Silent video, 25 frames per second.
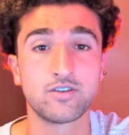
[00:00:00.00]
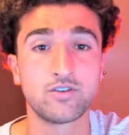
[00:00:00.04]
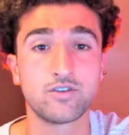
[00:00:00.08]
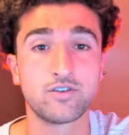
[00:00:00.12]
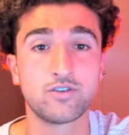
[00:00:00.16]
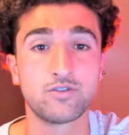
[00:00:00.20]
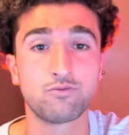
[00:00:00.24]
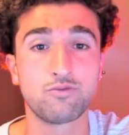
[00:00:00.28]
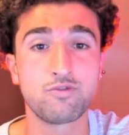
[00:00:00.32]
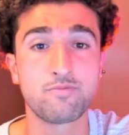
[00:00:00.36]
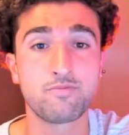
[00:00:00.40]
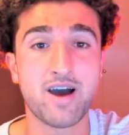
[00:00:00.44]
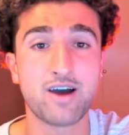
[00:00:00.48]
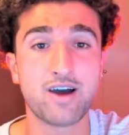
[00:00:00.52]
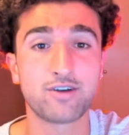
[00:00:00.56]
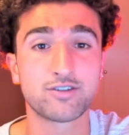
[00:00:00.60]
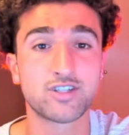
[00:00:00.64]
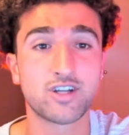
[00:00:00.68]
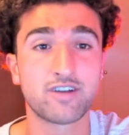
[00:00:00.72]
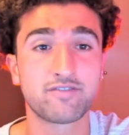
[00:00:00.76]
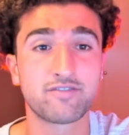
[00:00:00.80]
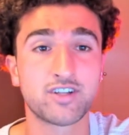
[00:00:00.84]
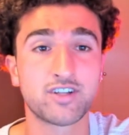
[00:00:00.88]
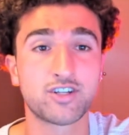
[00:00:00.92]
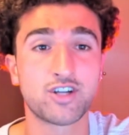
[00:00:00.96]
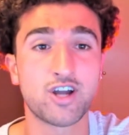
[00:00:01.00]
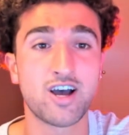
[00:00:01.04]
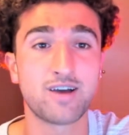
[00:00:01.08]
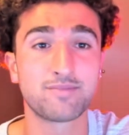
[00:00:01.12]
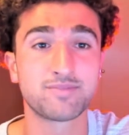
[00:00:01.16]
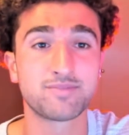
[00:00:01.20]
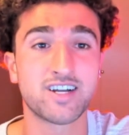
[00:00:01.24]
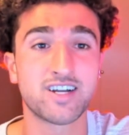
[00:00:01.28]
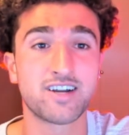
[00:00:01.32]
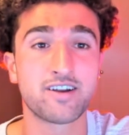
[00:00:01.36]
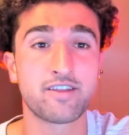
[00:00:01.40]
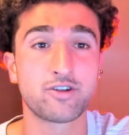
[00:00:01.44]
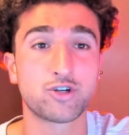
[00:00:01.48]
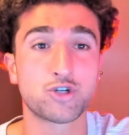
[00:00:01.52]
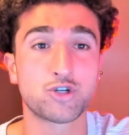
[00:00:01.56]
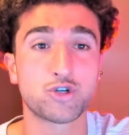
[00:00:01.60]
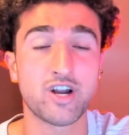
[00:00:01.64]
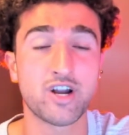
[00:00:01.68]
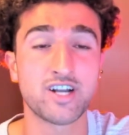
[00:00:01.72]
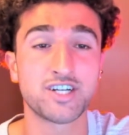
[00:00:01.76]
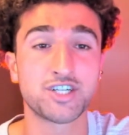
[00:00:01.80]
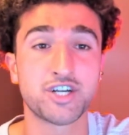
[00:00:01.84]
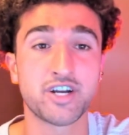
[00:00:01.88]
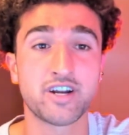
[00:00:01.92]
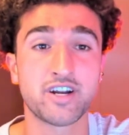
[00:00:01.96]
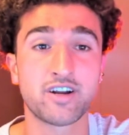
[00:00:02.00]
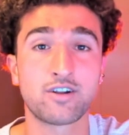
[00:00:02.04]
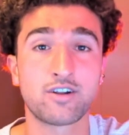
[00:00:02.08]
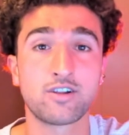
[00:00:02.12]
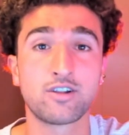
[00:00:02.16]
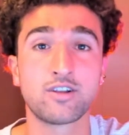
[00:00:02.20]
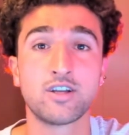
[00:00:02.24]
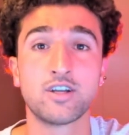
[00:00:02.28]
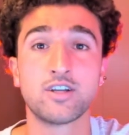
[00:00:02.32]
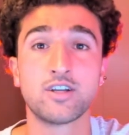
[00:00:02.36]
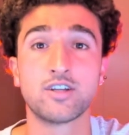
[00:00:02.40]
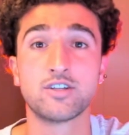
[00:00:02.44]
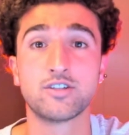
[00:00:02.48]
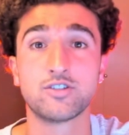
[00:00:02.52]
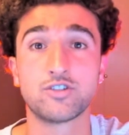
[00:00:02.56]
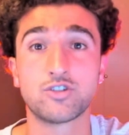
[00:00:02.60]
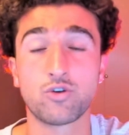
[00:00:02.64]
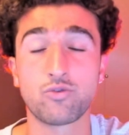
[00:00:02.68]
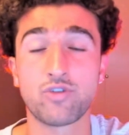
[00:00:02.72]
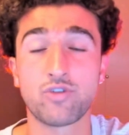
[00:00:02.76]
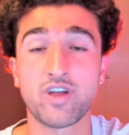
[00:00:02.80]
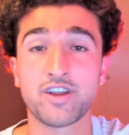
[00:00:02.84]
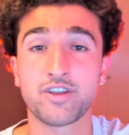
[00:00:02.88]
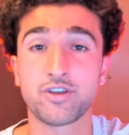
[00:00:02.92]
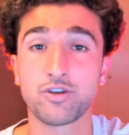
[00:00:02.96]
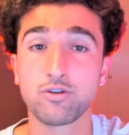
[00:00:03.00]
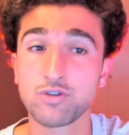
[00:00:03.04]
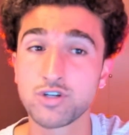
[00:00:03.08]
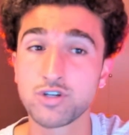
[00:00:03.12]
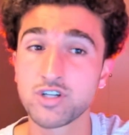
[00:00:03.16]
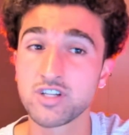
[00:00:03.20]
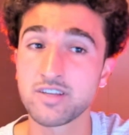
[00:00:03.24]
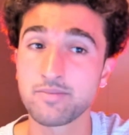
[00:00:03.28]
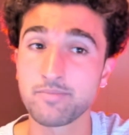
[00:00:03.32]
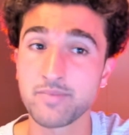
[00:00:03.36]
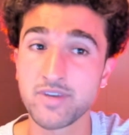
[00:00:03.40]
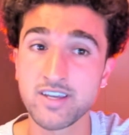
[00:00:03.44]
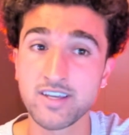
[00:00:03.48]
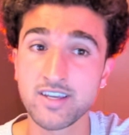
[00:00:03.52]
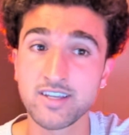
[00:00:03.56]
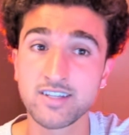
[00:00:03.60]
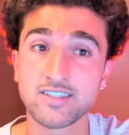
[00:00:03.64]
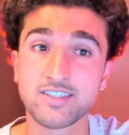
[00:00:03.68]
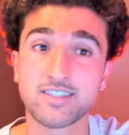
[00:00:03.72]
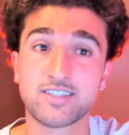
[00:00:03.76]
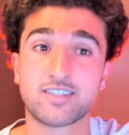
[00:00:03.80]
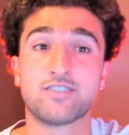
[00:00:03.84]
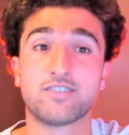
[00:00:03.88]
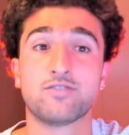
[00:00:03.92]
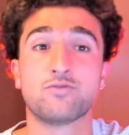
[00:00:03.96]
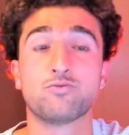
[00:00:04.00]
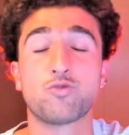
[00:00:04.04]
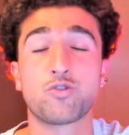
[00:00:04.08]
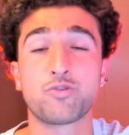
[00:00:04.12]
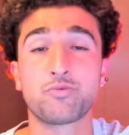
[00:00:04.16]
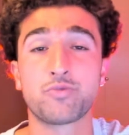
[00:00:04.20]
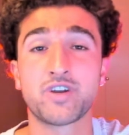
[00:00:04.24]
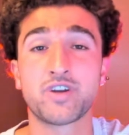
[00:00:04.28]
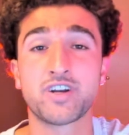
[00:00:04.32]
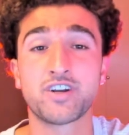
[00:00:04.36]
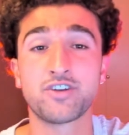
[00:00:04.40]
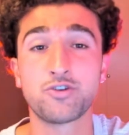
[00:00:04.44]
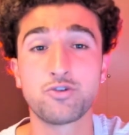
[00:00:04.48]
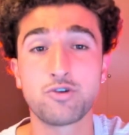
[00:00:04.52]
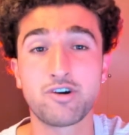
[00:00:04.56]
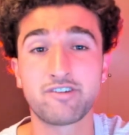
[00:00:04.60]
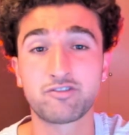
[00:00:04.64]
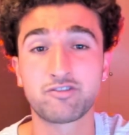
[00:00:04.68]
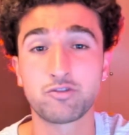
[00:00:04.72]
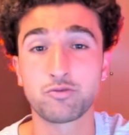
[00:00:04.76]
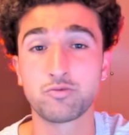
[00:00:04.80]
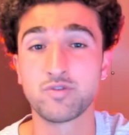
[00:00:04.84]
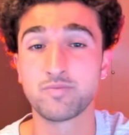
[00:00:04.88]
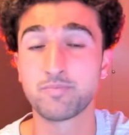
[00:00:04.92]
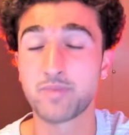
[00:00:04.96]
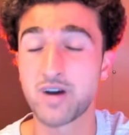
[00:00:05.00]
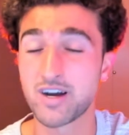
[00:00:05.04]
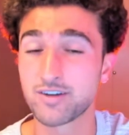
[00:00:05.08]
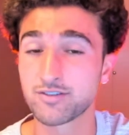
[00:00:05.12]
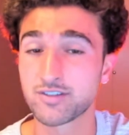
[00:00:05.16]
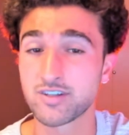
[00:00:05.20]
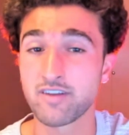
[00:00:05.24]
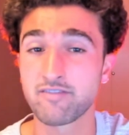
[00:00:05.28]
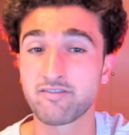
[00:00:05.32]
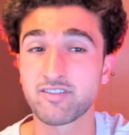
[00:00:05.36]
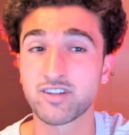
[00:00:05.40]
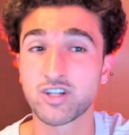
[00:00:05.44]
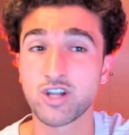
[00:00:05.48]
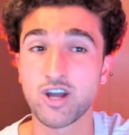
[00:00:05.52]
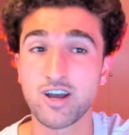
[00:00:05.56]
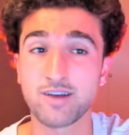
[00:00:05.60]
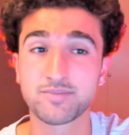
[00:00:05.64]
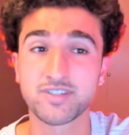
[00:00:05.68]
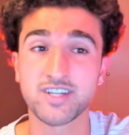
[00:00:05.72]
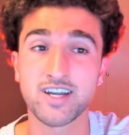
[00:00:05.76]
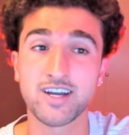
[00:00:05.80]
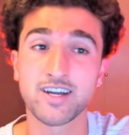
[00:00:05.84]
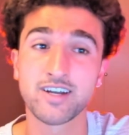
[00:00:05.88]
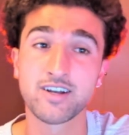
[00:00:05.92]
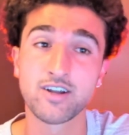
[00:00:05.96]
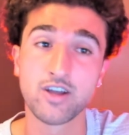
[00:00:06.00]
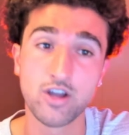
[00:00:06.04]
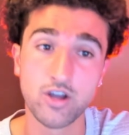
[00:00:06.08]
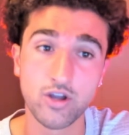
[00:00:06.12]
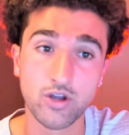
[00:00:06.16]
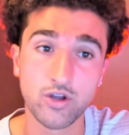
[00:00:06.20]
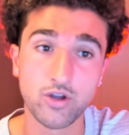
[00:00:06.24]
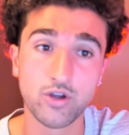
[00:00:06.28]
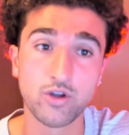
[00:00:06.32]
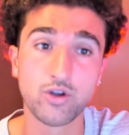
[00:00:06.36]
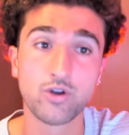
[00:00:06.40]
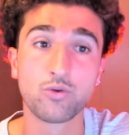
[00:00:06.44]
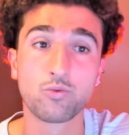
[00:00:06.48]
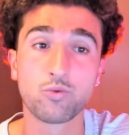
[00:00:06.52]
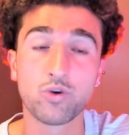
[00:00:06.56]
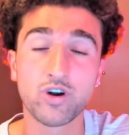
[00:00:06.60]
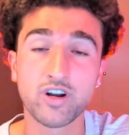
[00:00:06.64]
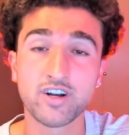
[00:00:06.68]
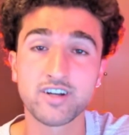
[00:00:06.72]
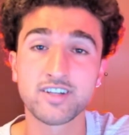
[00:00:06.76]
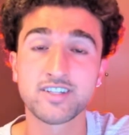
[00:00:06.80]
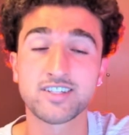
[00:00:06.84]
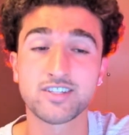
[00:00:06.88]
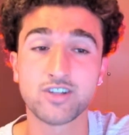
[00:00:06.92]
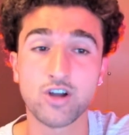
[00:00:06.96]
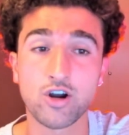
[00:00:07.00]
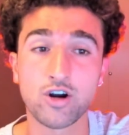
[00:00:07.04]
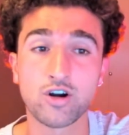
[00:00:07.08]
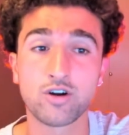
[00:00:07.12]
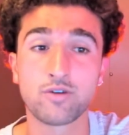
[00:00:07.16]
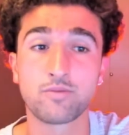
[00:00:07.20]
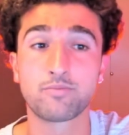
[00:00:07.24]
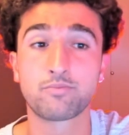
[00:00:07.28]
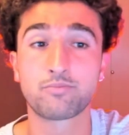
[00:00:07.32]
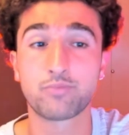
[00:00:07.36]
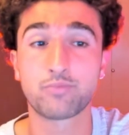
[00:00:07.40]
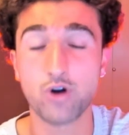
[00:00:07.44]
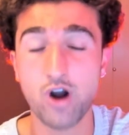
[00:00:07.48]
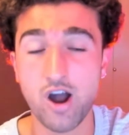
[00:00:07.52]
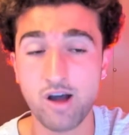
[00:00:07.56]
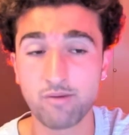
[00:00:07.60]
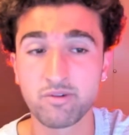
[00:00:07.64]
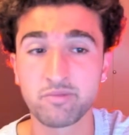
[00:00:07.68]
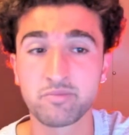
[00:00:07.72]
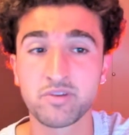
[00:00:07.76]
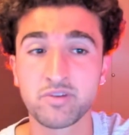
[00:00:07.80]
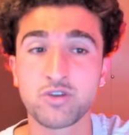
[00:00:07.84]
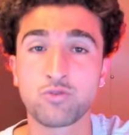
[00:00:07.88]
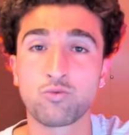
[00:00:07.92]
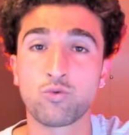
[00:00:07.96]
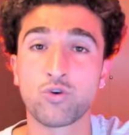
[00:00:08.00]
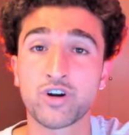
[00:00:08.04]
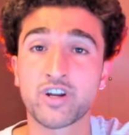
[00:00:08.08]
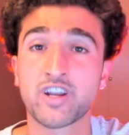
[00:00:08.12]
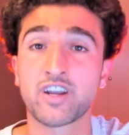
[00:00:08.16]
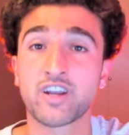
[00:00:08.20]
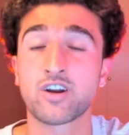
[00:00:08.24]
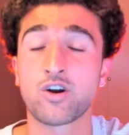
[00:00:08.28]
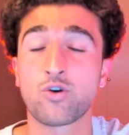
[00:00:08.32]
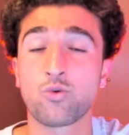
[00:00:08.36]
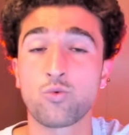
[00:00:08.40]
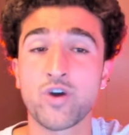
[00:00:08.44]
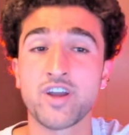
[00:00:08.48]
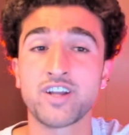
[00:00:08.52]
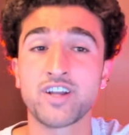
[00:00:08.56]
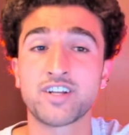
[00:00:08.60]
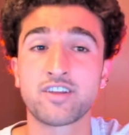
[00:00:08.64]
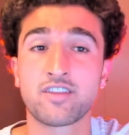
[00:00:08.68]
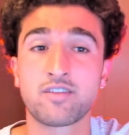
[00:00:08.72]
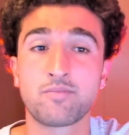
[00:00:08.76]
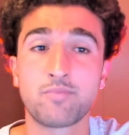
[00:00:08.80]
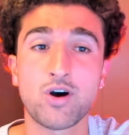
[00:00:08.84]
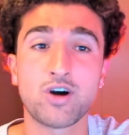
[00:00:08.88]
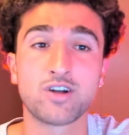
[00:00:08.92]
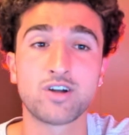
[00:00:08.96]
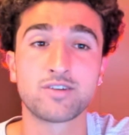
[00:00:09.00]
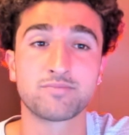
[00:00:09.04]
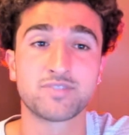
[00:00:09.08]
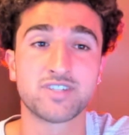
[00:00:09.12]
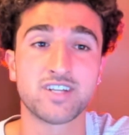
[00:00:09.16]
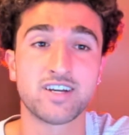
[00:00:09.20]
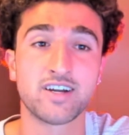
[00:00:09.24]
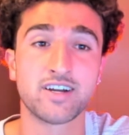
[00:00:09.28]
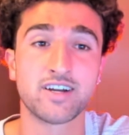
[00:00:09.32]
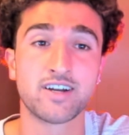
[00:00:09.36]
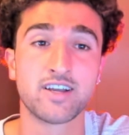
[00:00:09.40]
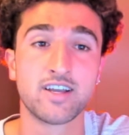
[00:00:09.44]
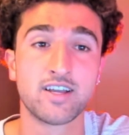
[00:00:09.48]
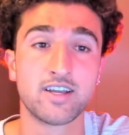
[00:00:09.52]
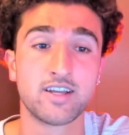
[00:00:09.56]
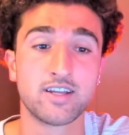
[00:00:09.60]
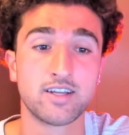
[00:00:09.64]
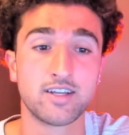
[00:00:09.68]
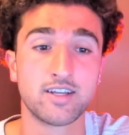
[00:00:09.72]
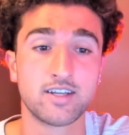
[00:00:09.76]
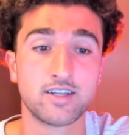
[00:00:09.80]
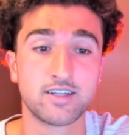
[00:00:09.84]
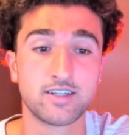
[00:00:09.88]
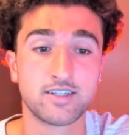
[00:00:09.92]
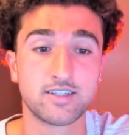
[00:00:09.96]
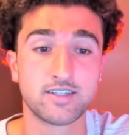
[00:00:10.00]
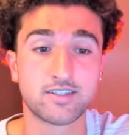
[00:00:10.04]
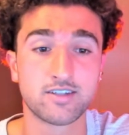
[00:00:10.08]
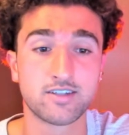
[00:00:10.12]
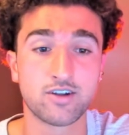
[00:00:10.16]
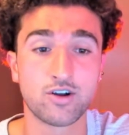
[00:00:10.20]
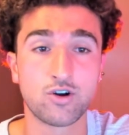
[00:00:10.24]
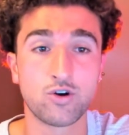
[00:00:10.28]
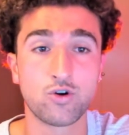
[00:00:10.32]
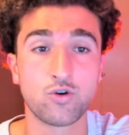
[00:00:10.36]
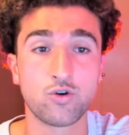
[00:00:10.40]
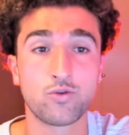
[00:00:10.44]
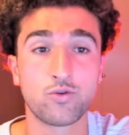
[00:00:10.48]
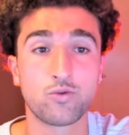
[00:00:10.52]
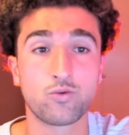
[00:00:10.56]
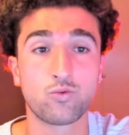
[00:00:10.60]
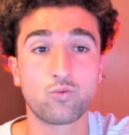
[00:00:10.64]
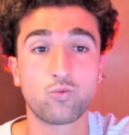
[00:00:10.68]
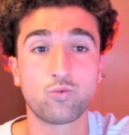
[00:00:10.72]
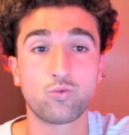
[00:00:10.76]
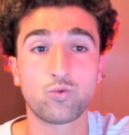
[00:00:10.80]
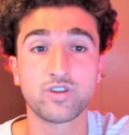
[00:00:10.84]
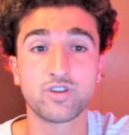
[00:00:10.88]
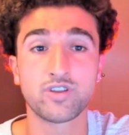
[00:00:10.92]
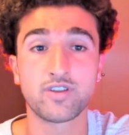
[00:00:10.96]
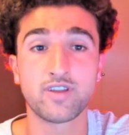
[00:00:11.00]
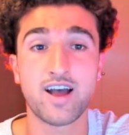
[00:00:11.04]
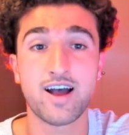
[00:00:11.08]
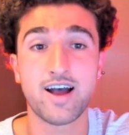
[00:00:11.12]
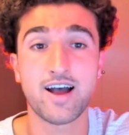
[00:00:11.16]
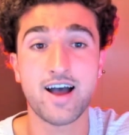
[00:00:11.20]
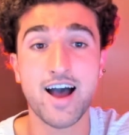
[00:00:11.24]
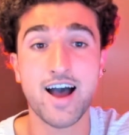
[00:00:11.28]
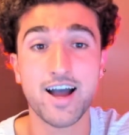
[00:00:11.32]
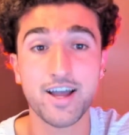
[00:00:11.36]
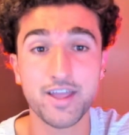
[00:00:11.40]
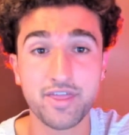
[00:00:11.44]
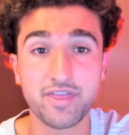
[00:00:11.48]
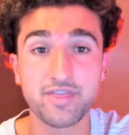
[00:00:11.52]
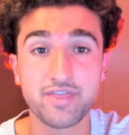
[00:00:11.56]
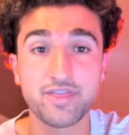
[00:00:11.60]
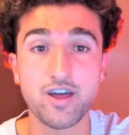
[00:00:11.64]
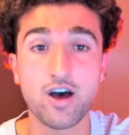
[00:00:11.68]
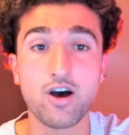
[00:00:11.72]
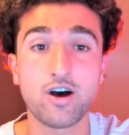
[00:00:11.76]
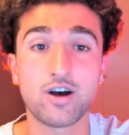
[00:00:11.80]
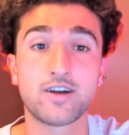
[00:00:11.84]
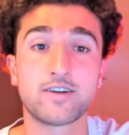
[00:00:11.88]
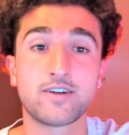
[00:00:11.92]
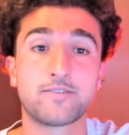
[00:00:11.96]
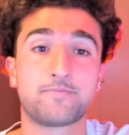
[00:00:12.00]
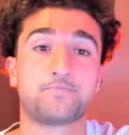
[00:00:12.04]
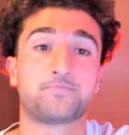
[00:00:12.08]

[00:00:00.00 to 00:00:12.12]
we bounced off the top side of the trend channel. So that usually means, what are we going to do after we bounce off the top side? We're going to start probably working our way to the bottom side. So what I thought